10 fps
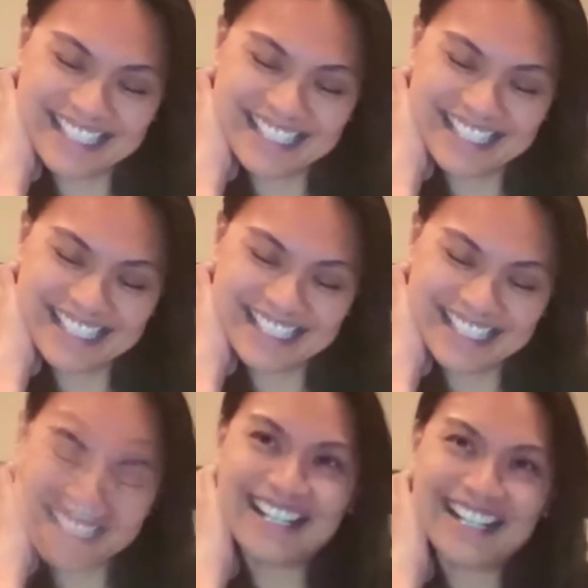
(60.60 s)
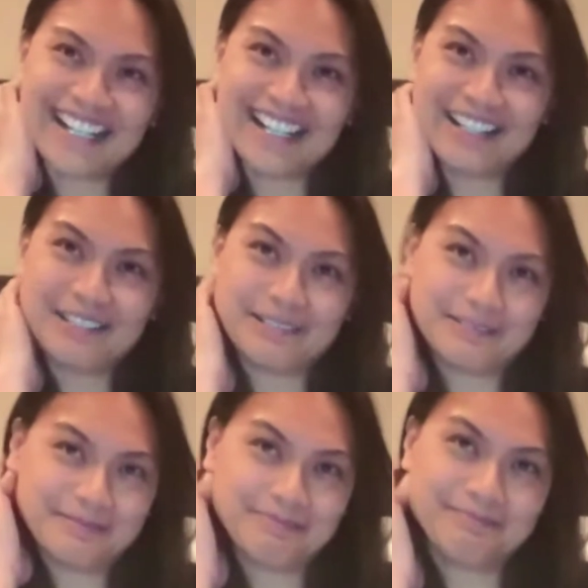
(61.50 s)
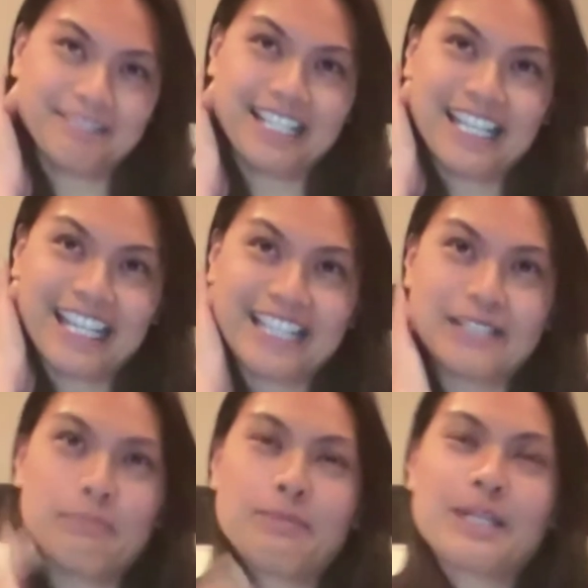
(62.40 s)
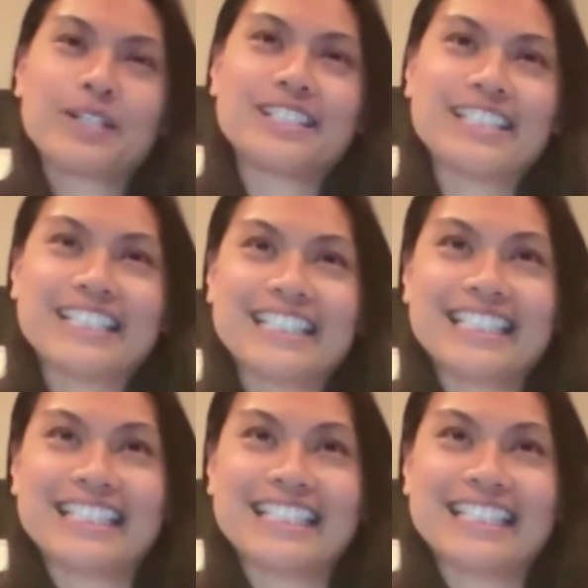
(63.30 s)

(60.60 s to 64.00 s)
Uh, it's embarrassing to say